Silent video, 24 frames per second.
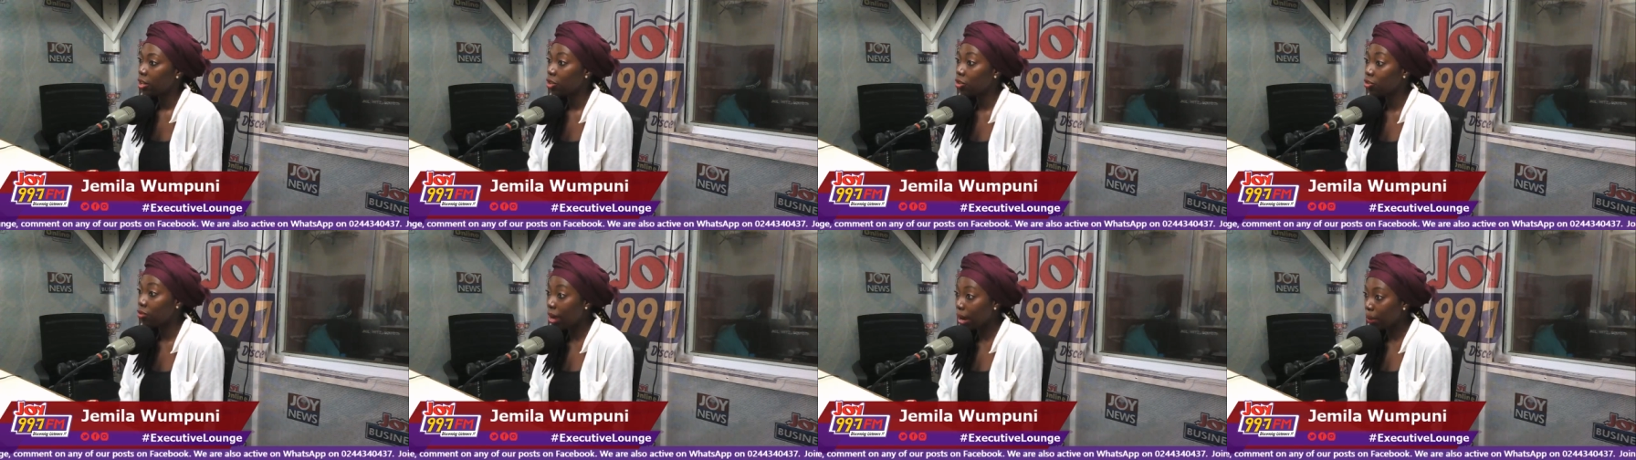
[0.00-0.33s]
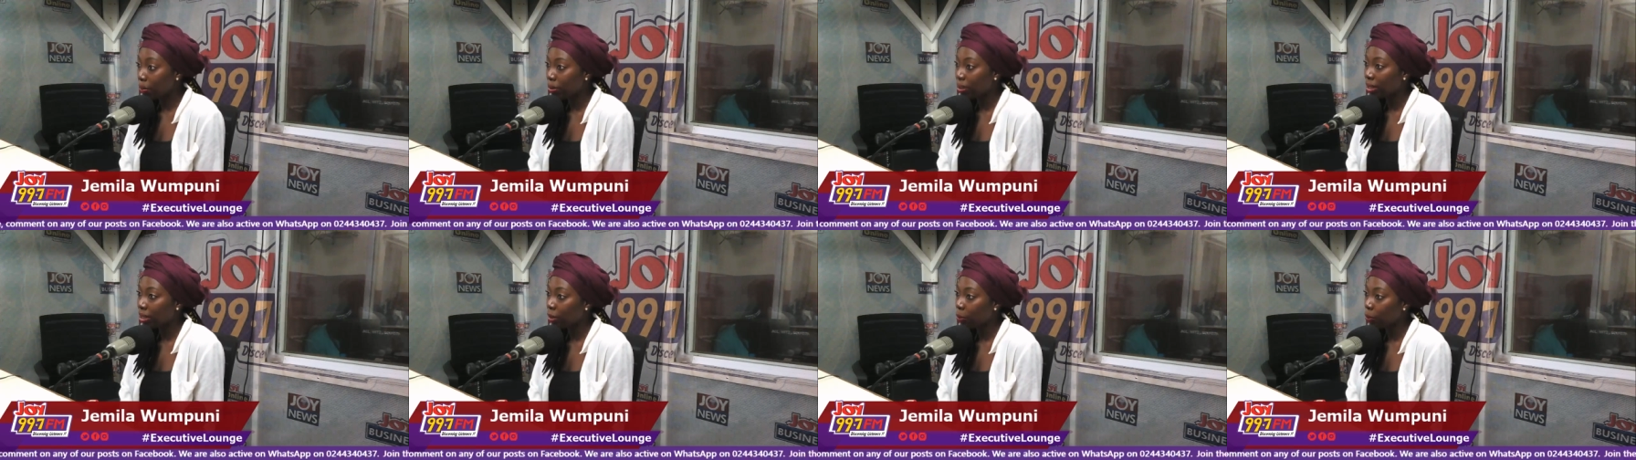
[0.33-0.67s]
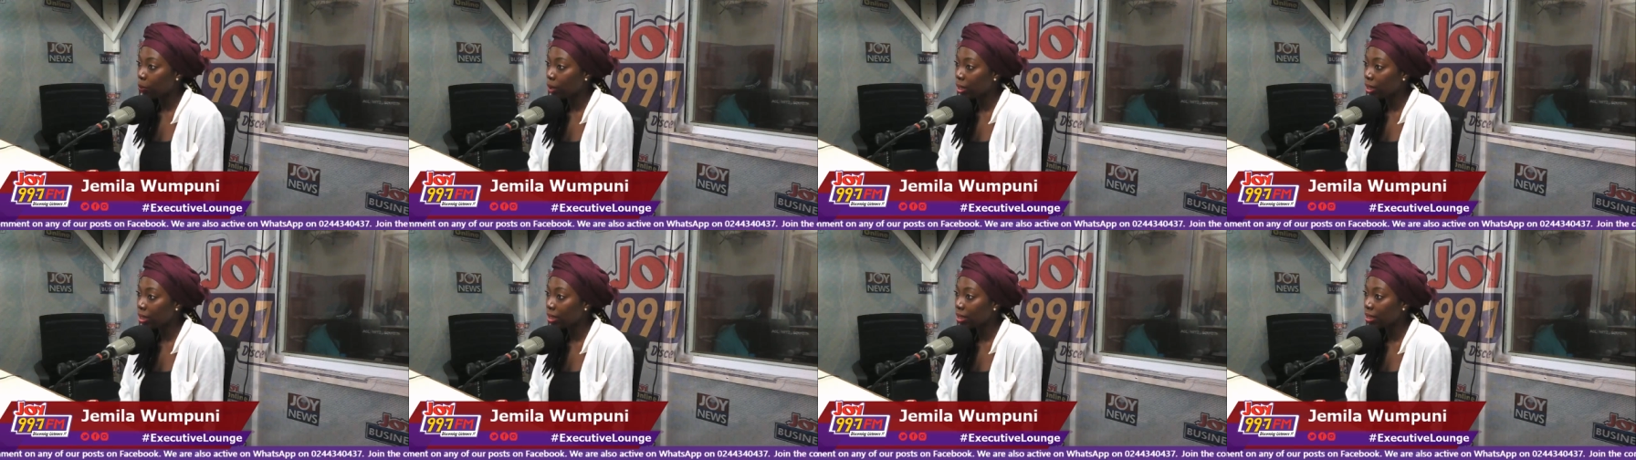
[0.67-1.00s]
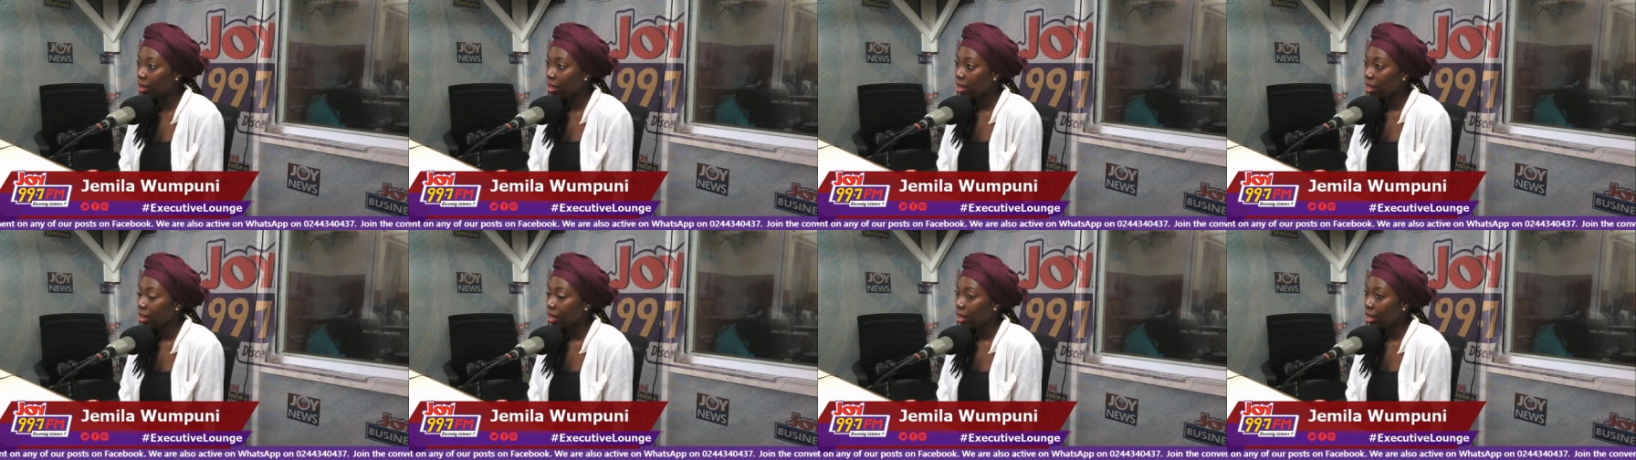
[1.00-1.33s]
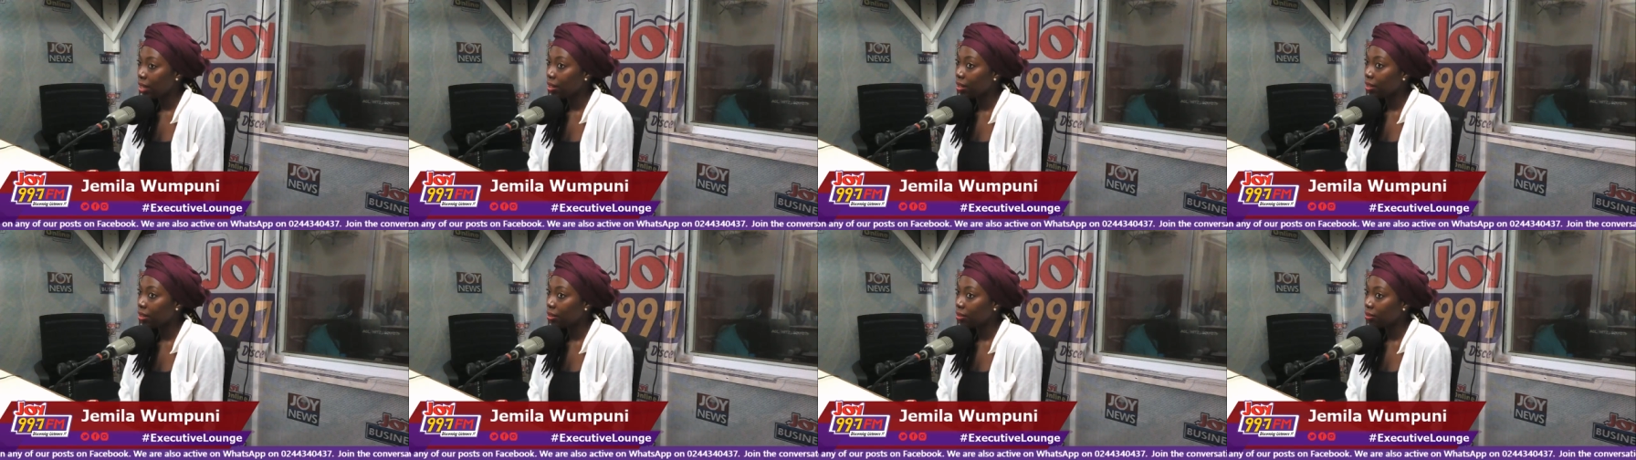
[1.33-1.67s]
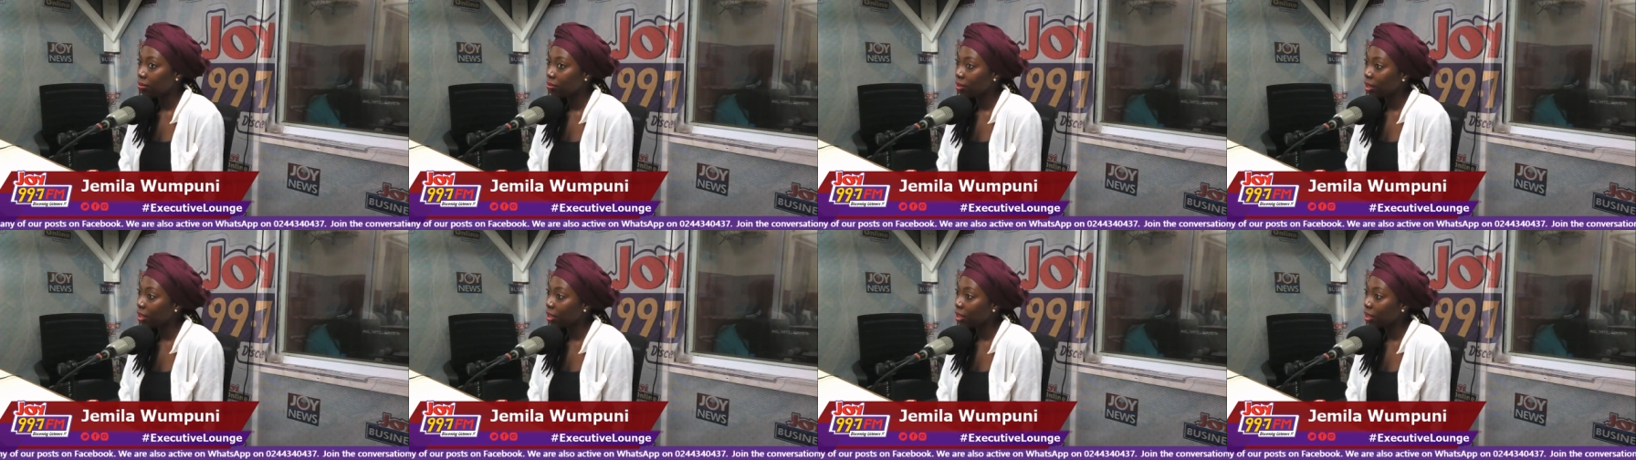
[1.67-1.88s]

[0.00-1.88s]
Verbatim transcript: grappling with and then